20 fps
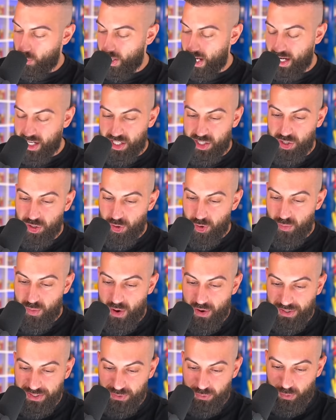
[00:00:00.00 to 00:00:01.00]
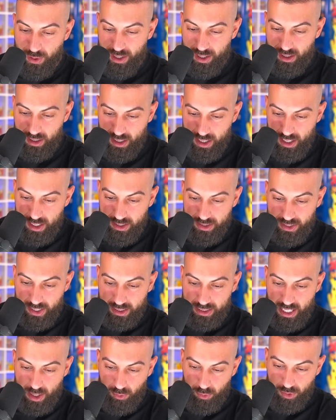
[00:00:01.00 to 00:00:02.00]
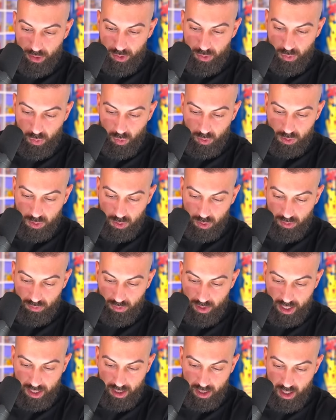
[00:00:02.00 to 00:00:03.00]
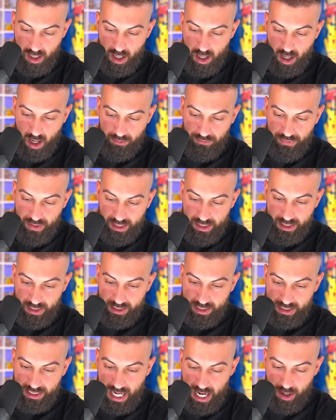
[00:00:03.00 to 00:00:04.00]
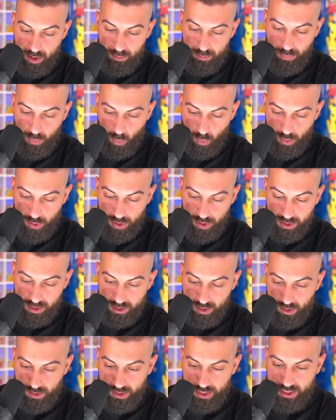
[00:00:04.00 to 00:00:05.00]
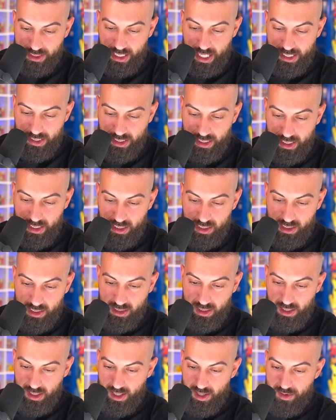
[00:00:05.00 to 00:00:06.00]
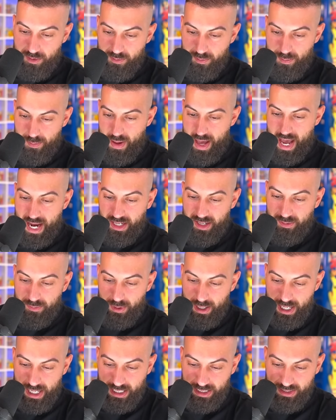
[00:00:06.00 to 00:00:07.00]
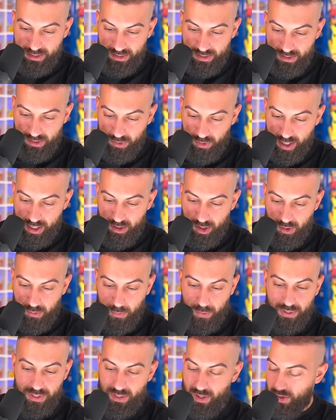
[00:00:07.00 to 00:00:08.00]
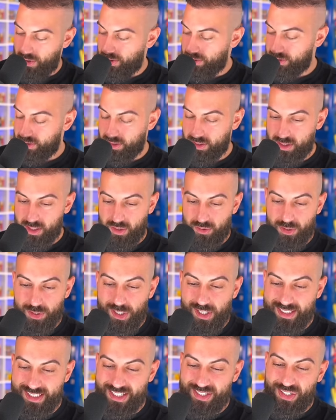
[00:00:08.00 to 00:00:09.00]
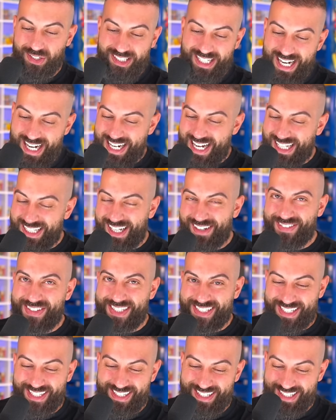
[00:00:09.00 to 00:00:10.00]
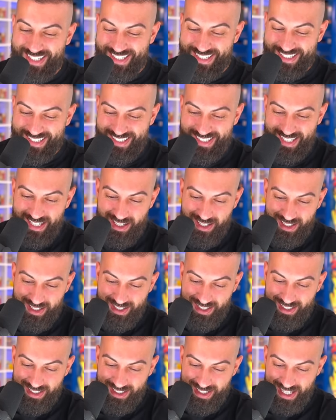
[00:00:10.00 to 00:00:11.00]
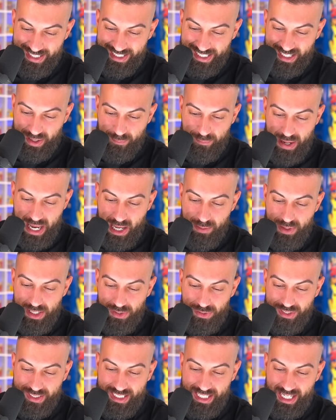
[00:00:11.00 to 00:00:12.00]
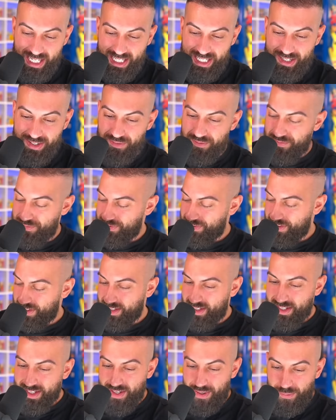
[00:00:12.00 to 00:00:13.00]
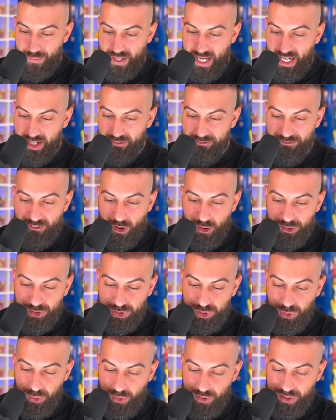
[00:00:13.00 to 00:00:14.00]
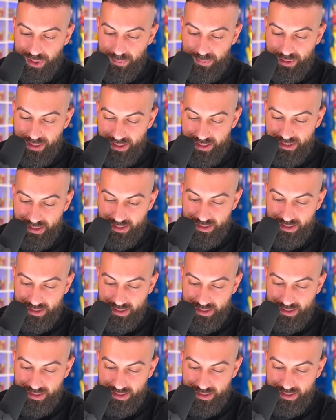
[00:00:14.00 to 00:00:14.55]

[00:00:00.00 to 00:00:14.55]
We got a Cubone as well to get that really cool sort of like vintage style borders on the sides of these. Magnemite. Dude, great artworks. HeartGold SoulSilver. There's the Dratini. I love this card. It's like the baby Dratini. We got a Voltorb.